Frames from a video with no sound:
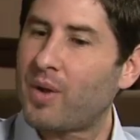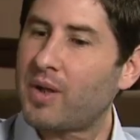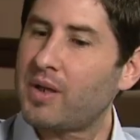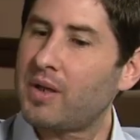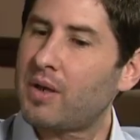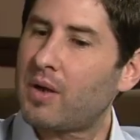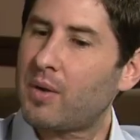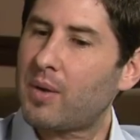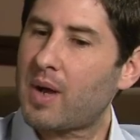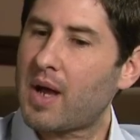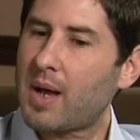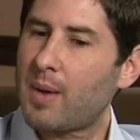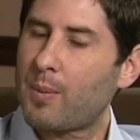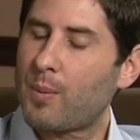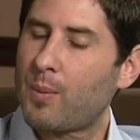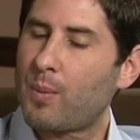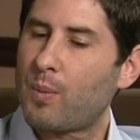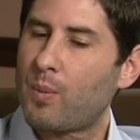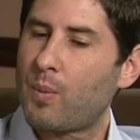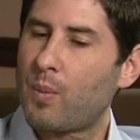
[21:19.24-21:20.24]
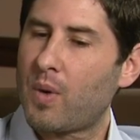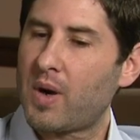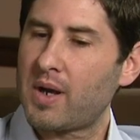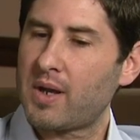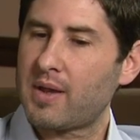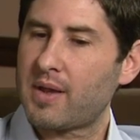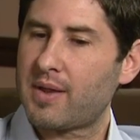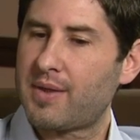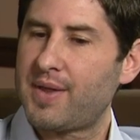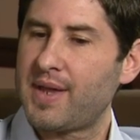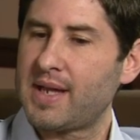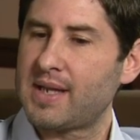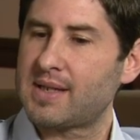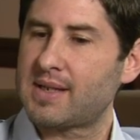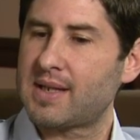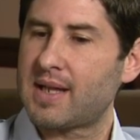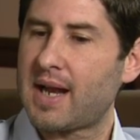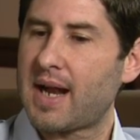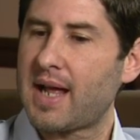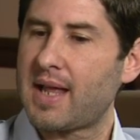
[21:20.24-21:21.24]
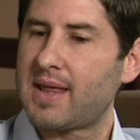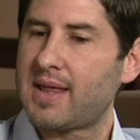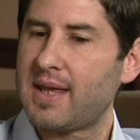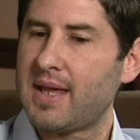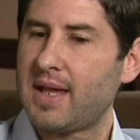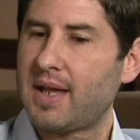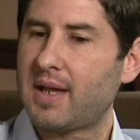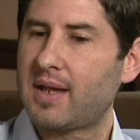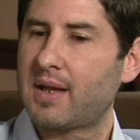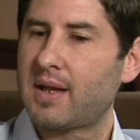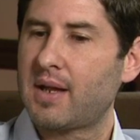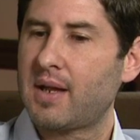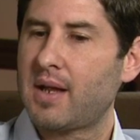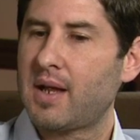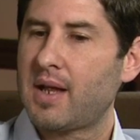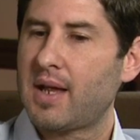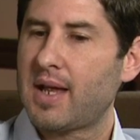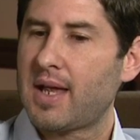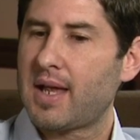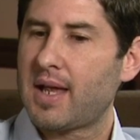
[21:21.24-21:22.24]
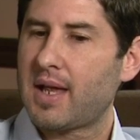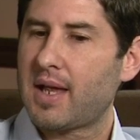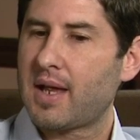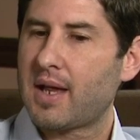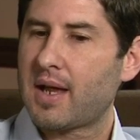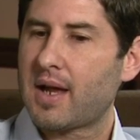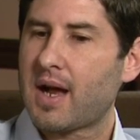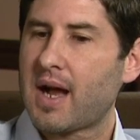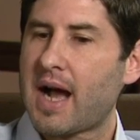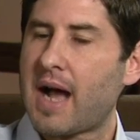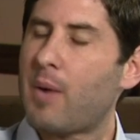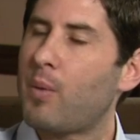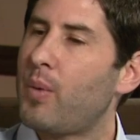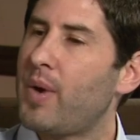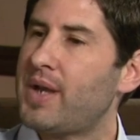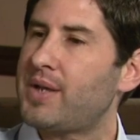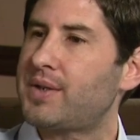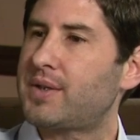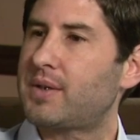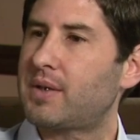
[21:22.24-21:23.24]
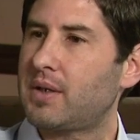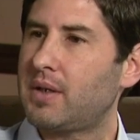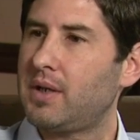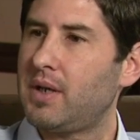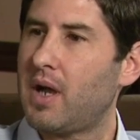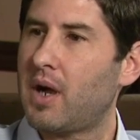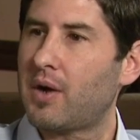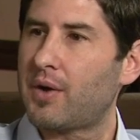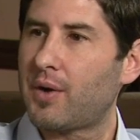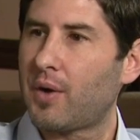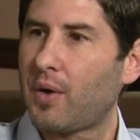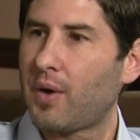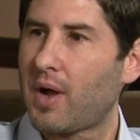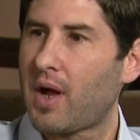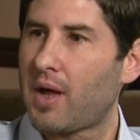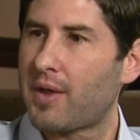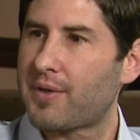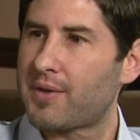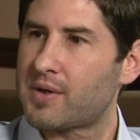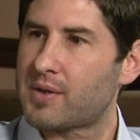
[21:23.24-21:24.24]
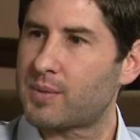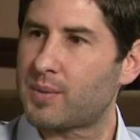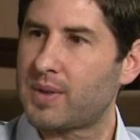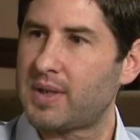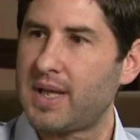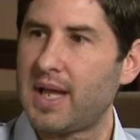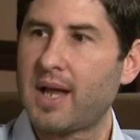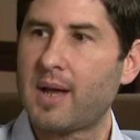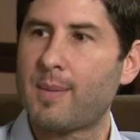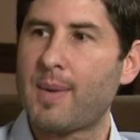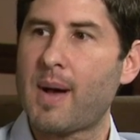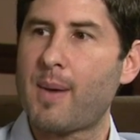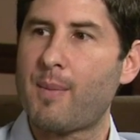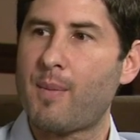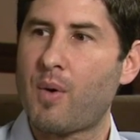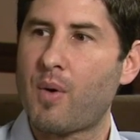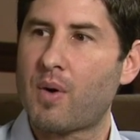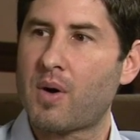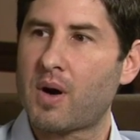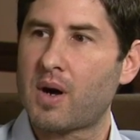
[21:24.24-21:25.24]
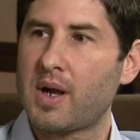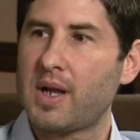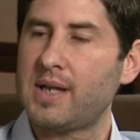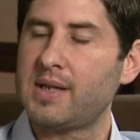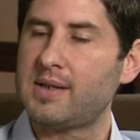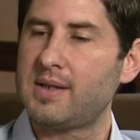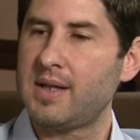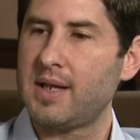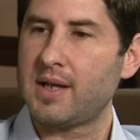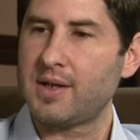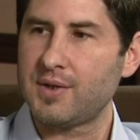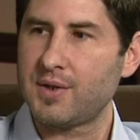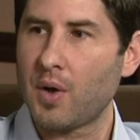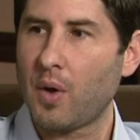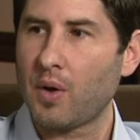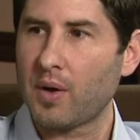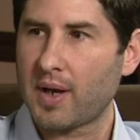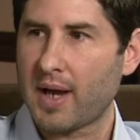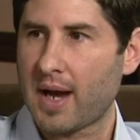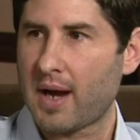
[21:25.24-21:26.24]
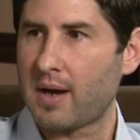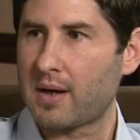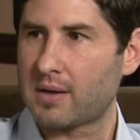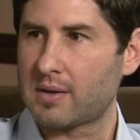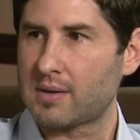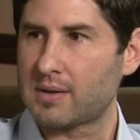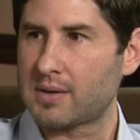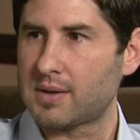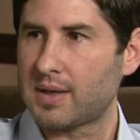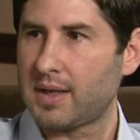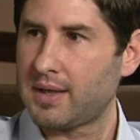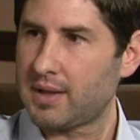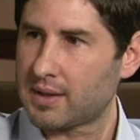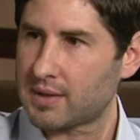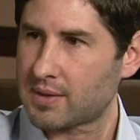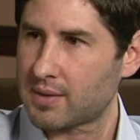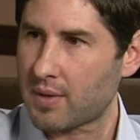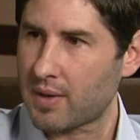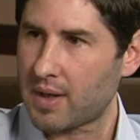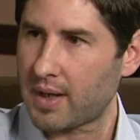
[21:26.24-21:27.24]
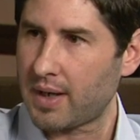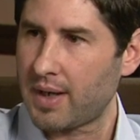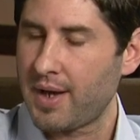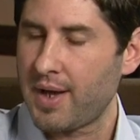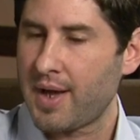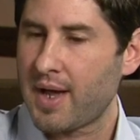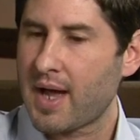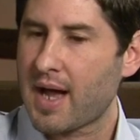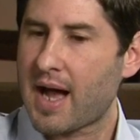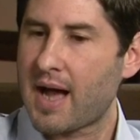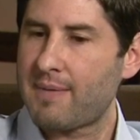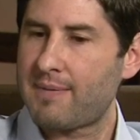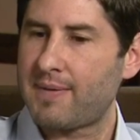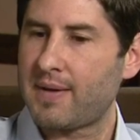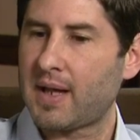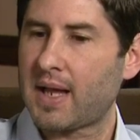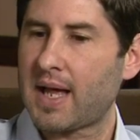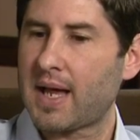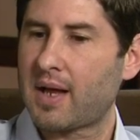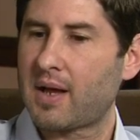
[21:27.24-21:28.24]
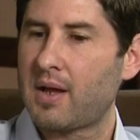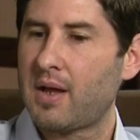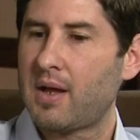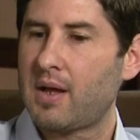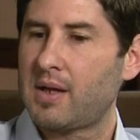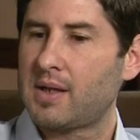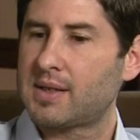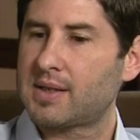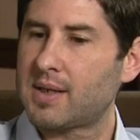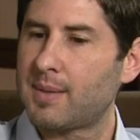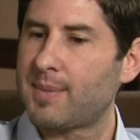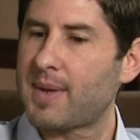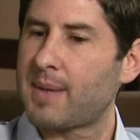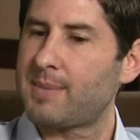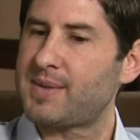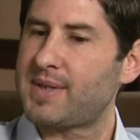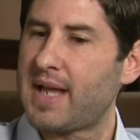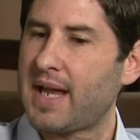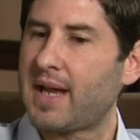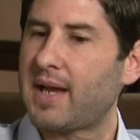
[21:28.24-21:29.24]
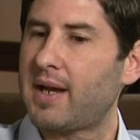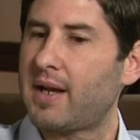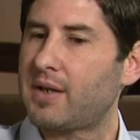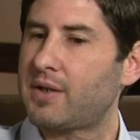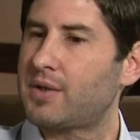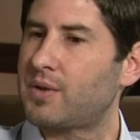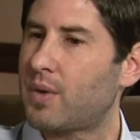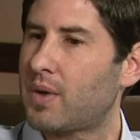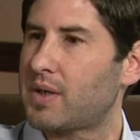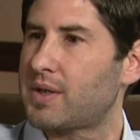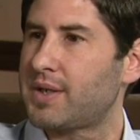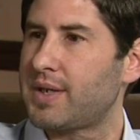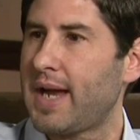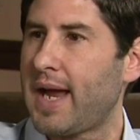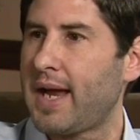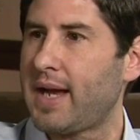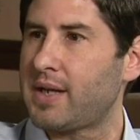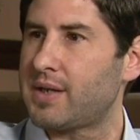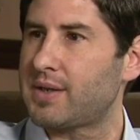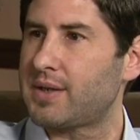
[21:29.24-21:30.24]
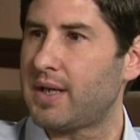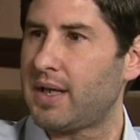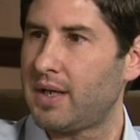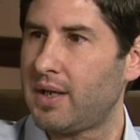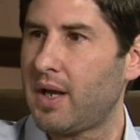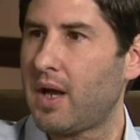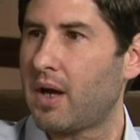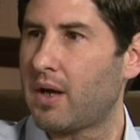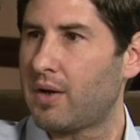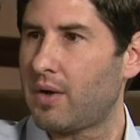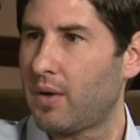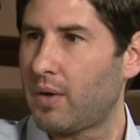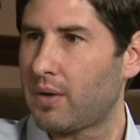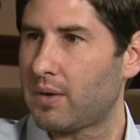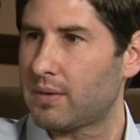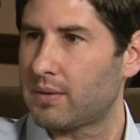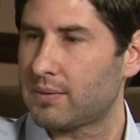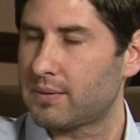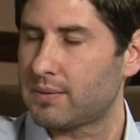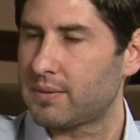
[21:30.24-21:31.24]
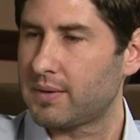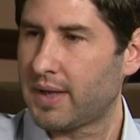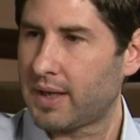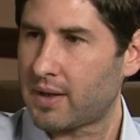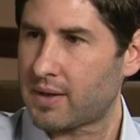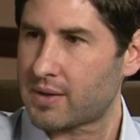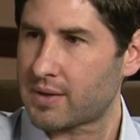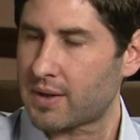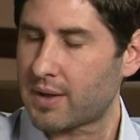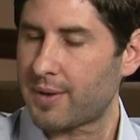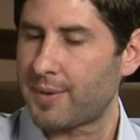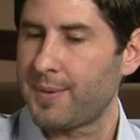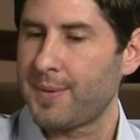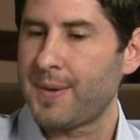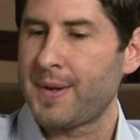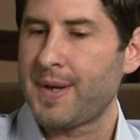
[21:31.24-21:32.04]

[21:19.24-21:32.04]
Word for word: Well, you know, one of the things that I think I wish young adult authors would think about more is the adult characters in the story. Mm-hmm. I feel like sometimes they get shortchanged in young adult literature,